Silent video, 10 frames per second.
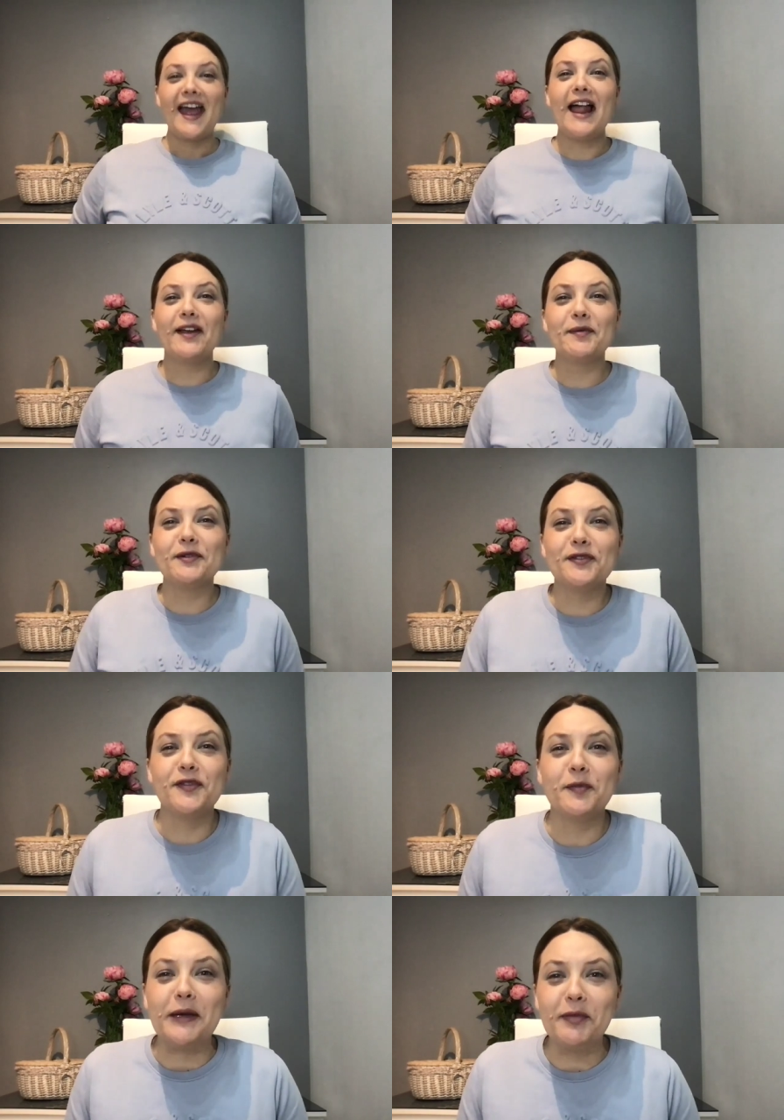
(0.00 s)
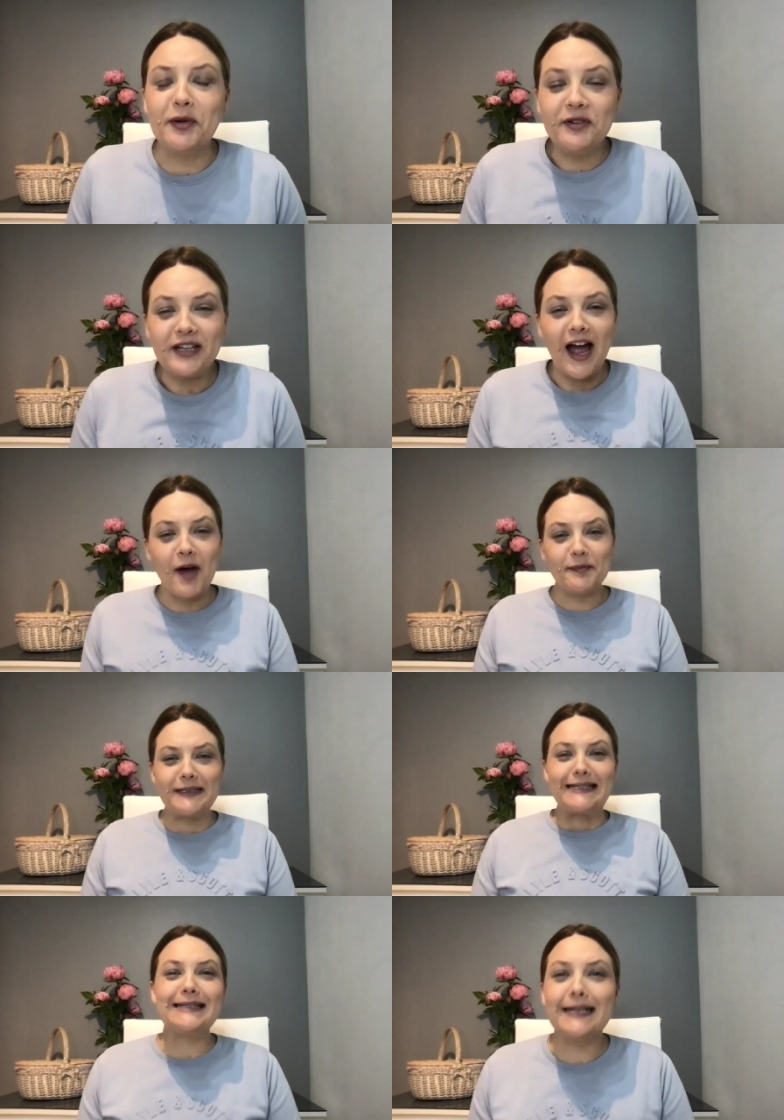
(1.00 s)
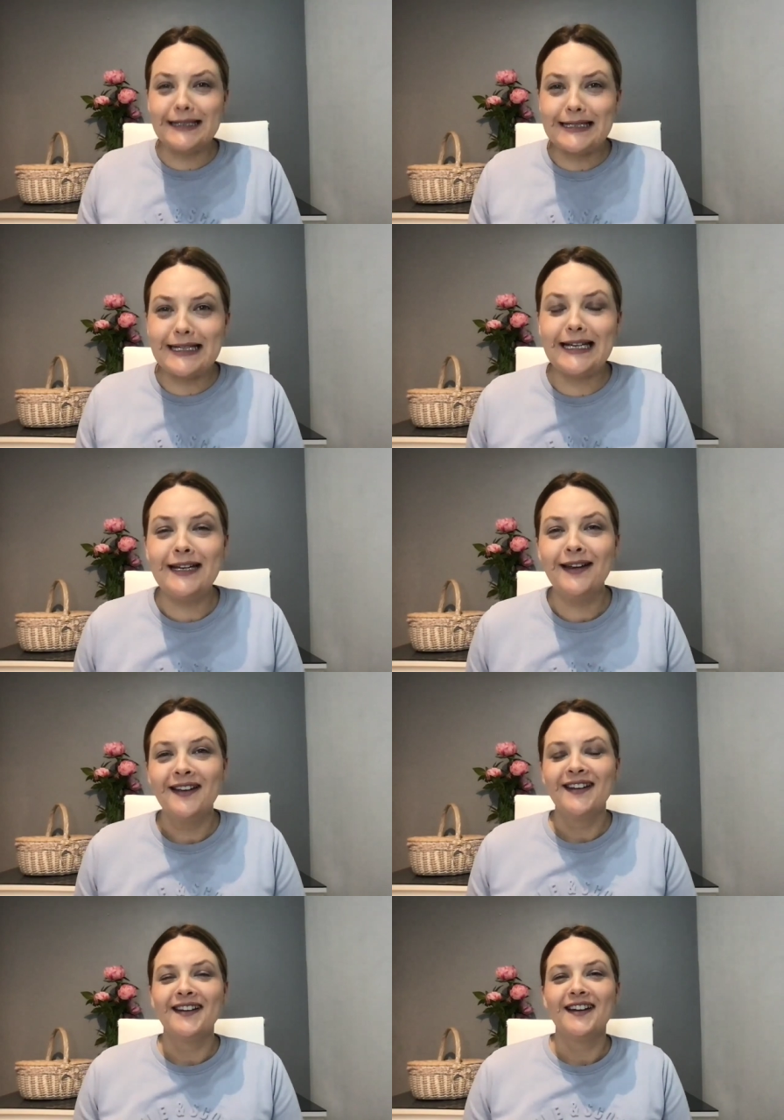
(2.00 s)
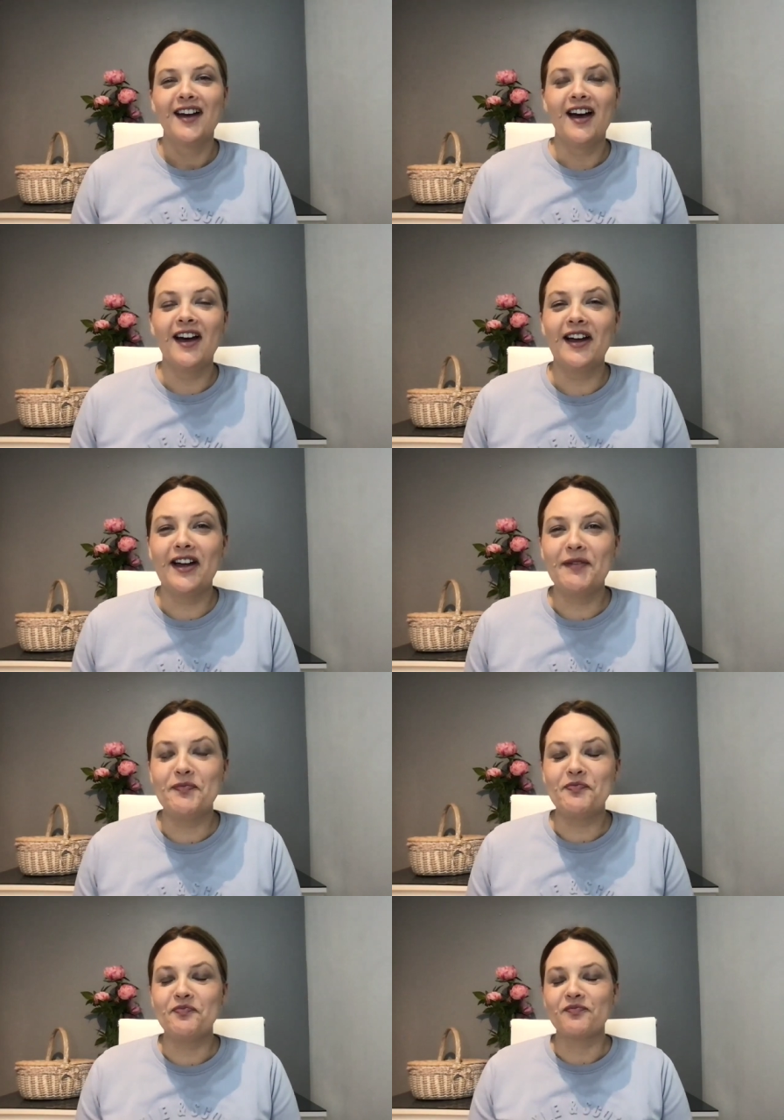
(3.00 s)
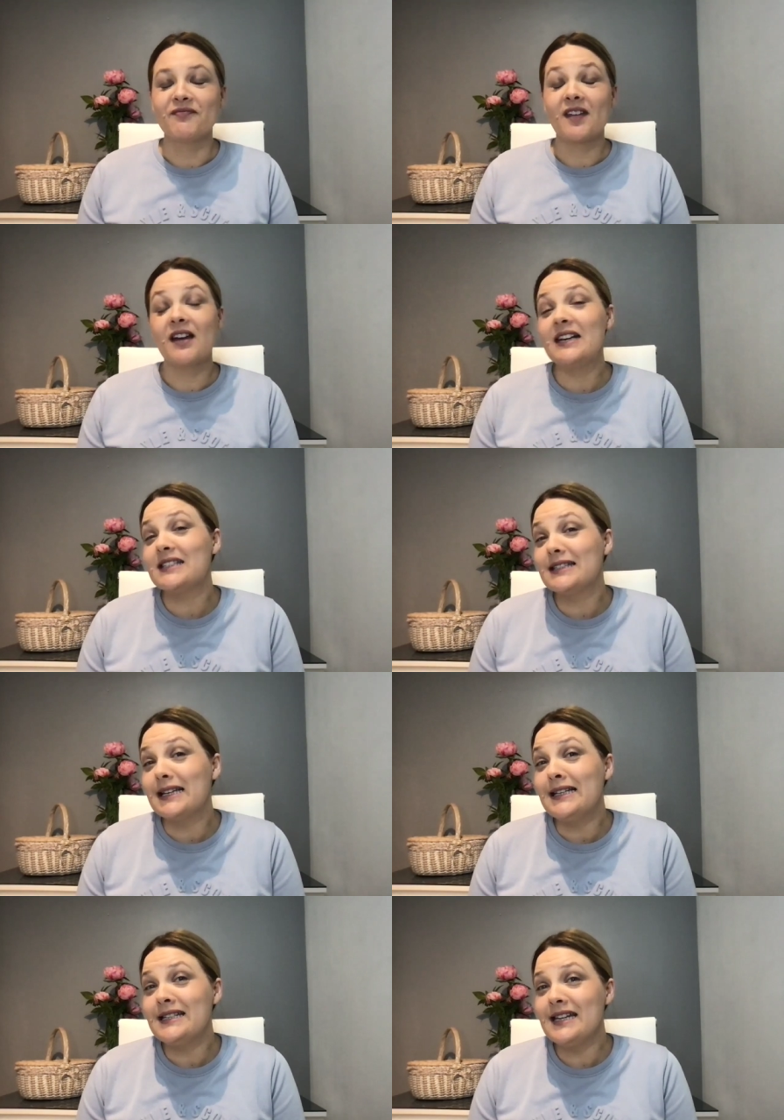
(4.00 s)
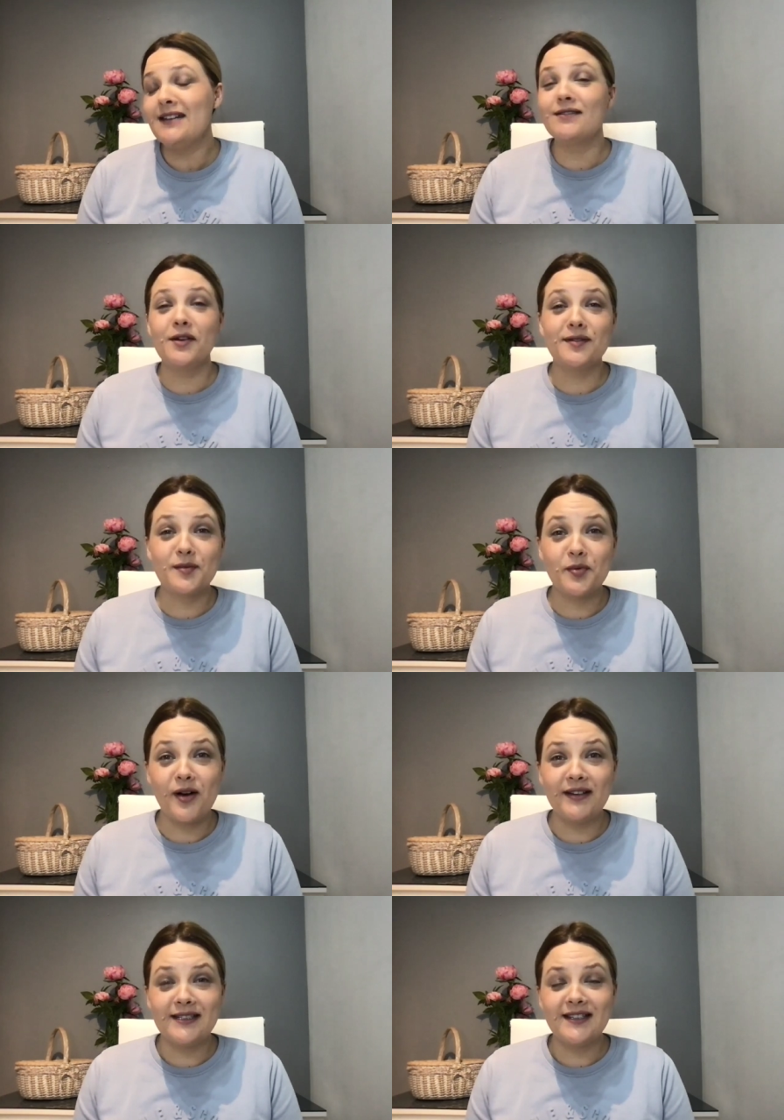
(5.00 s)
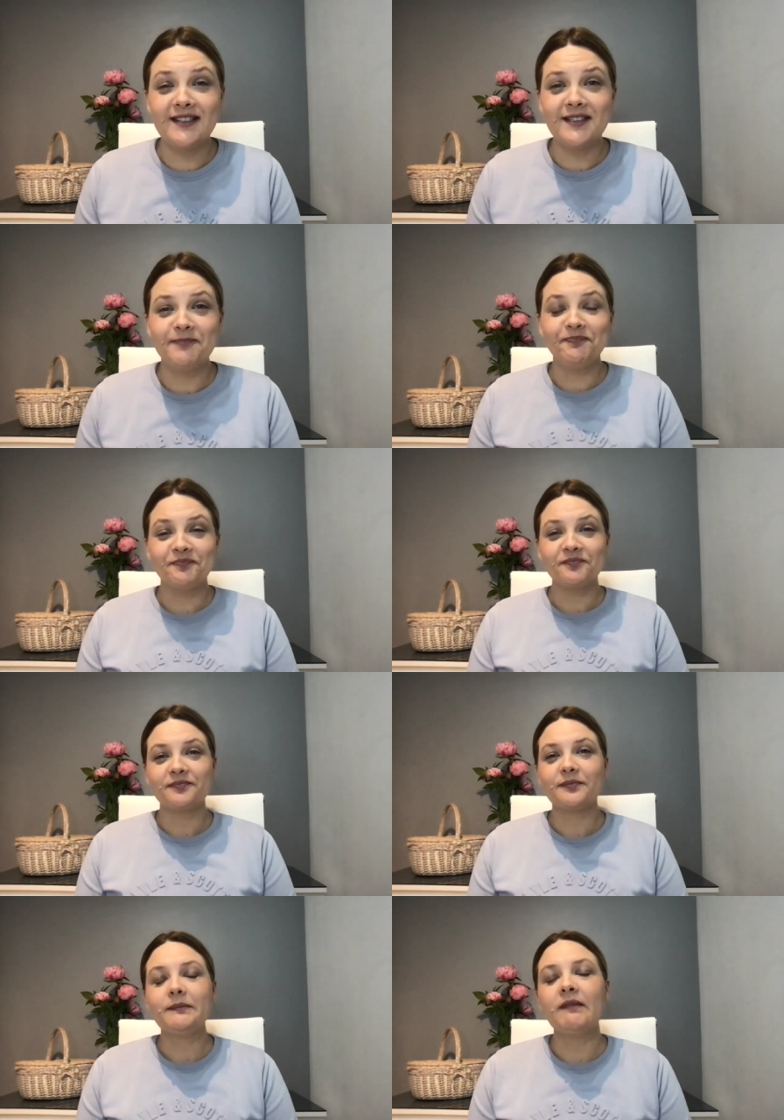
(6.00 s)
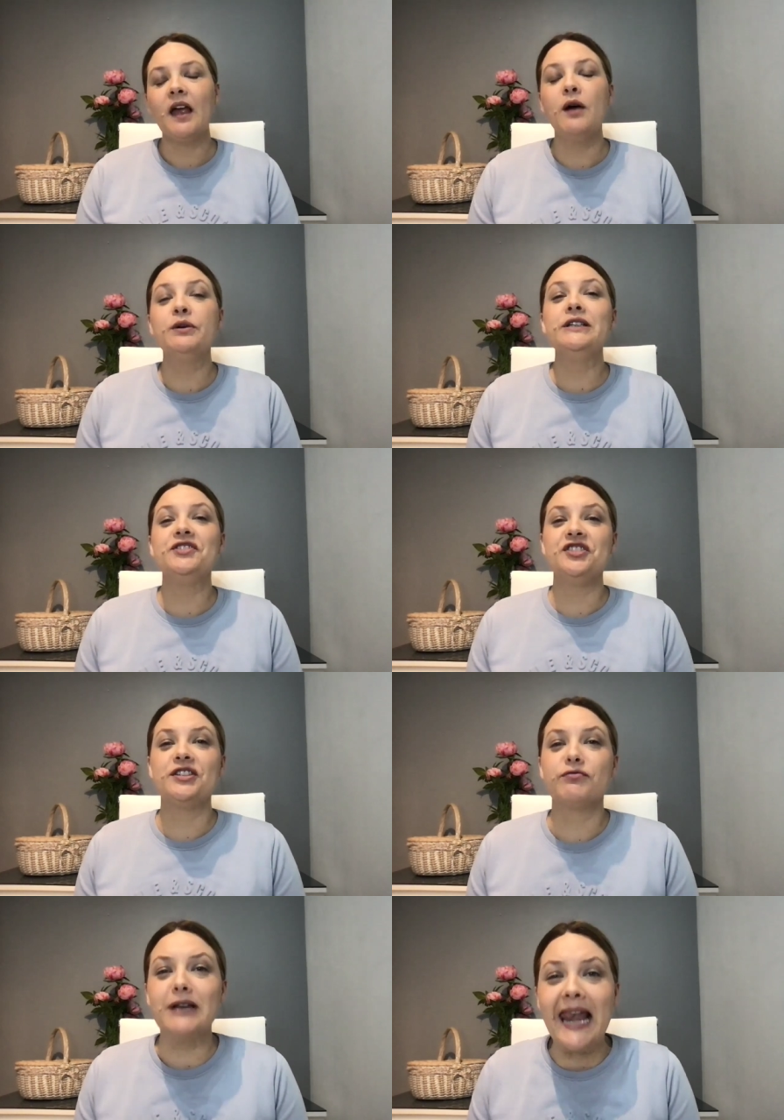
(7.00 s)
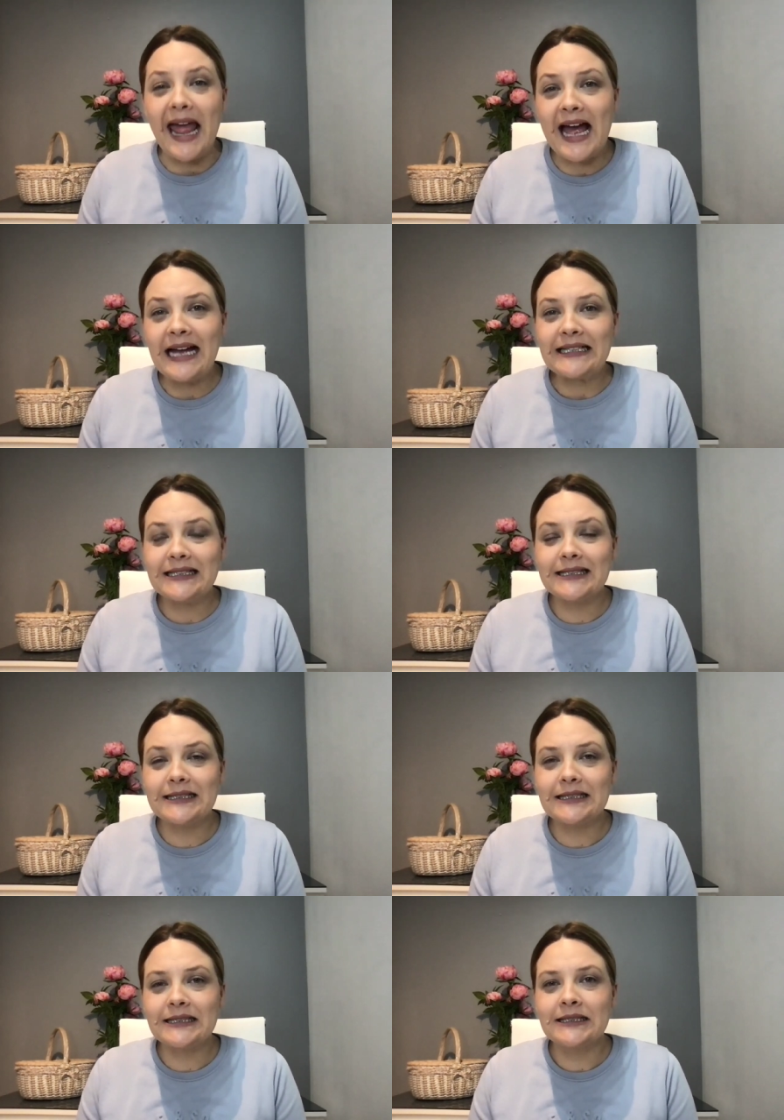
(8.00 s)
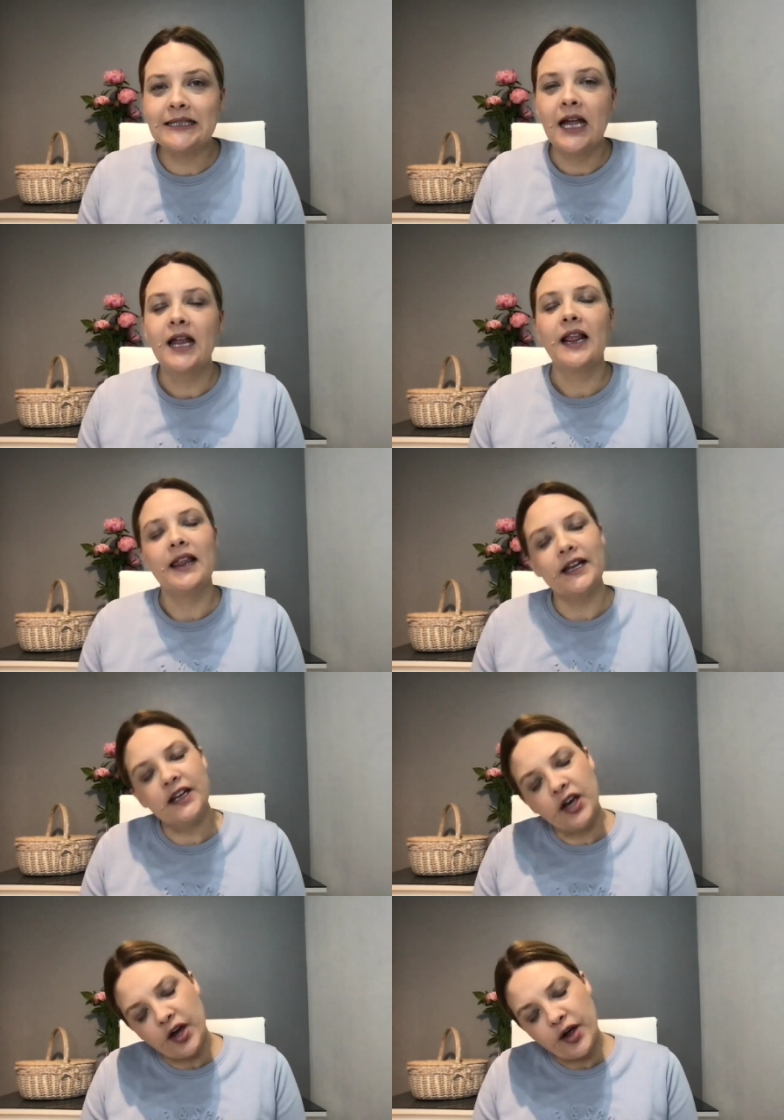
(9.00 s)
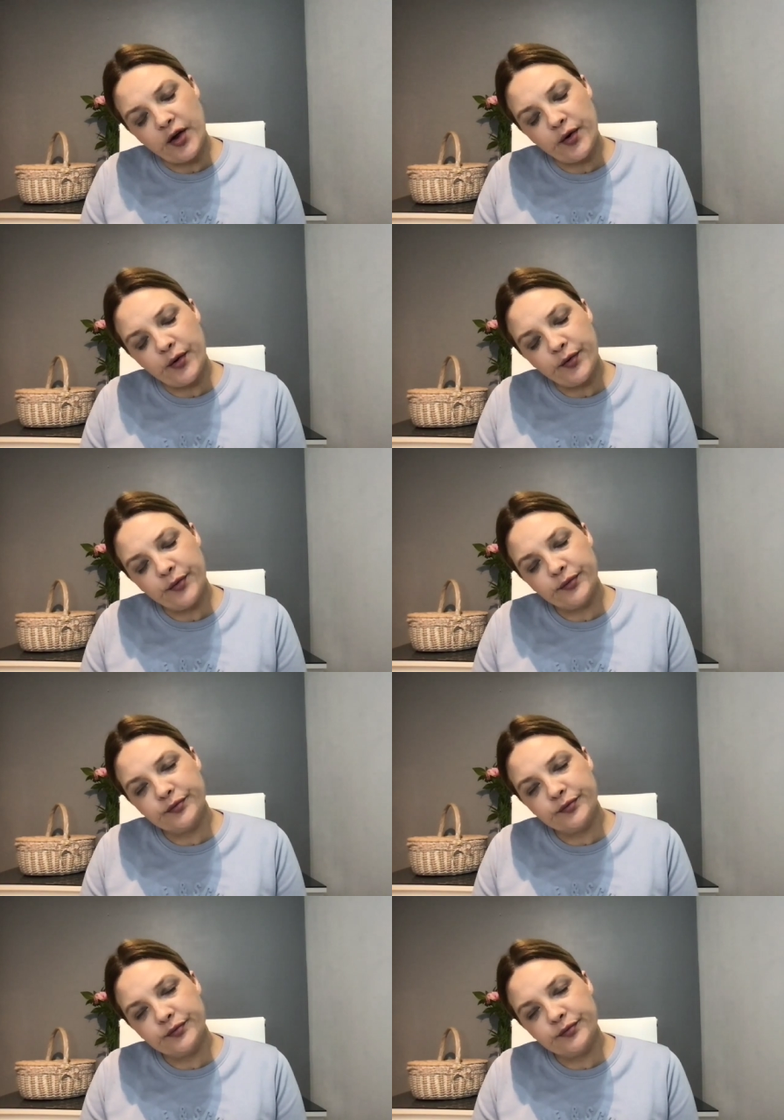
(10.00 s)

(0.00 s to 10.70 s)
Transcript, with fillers: Hello, beautiful people. Happy Sunday. Um, a Sunday, no surprises. I want you to just relax, let go.